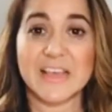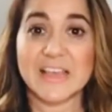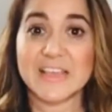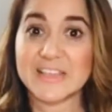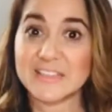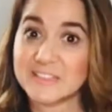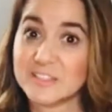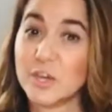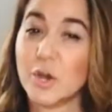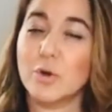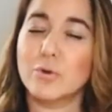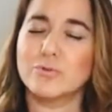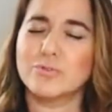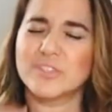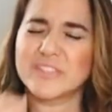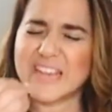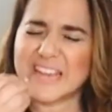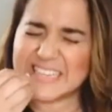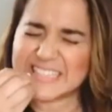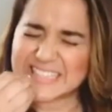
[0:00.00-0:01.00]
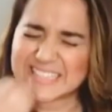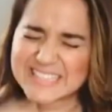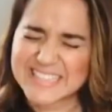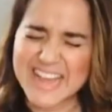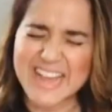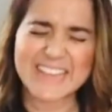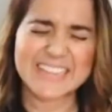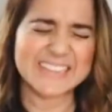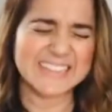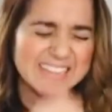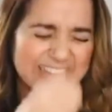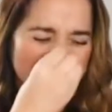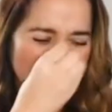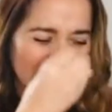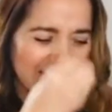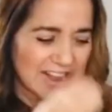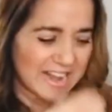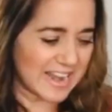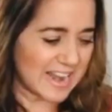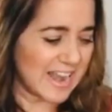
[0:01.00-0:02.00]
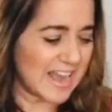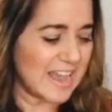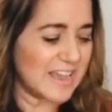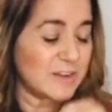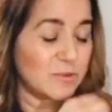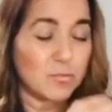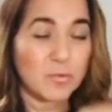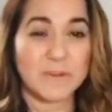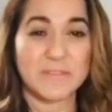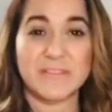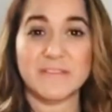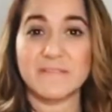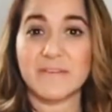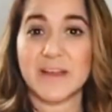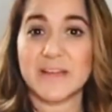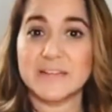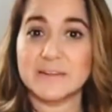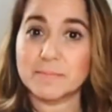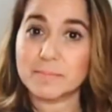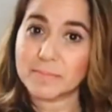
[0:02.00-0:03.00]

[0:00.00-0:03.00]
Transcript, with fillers: it goes exactly aligned with divine